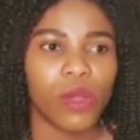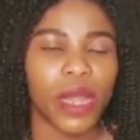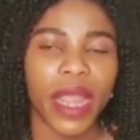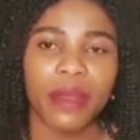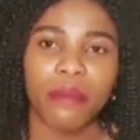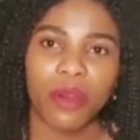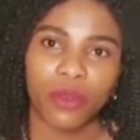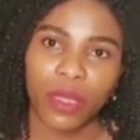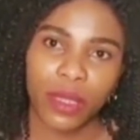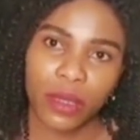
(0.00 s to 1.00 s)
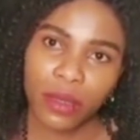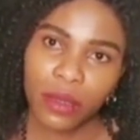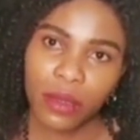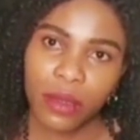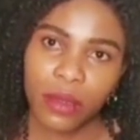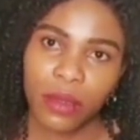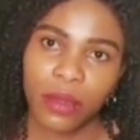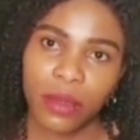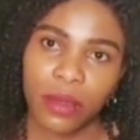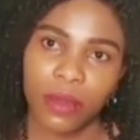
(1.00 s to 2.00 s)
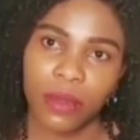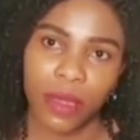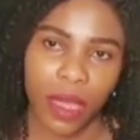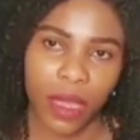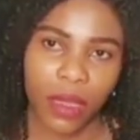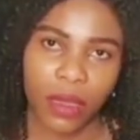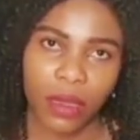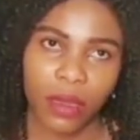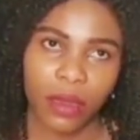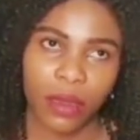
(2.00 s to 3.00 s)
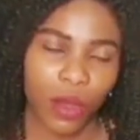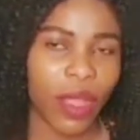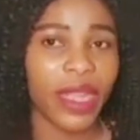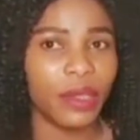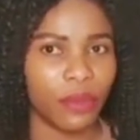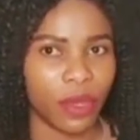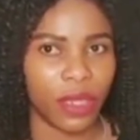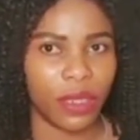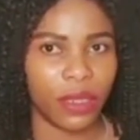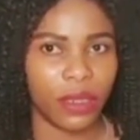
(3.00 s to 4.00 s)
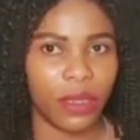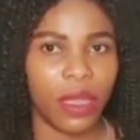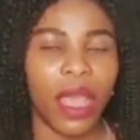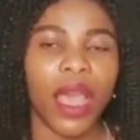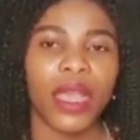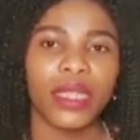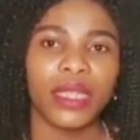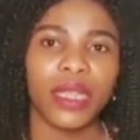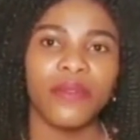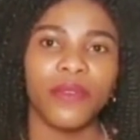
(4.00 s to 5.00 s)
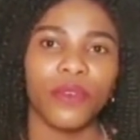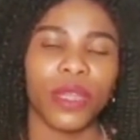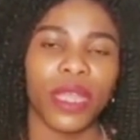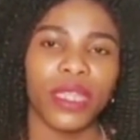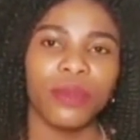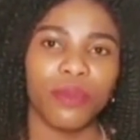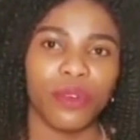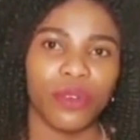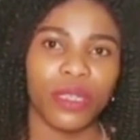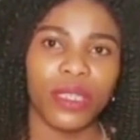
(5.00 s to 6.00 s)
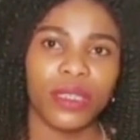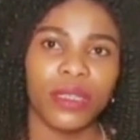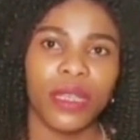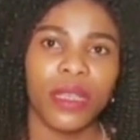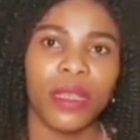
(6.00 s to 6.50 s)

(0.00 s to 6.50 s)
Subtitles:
9 months. Yeah, no, 8 months. I stayed for 8 months.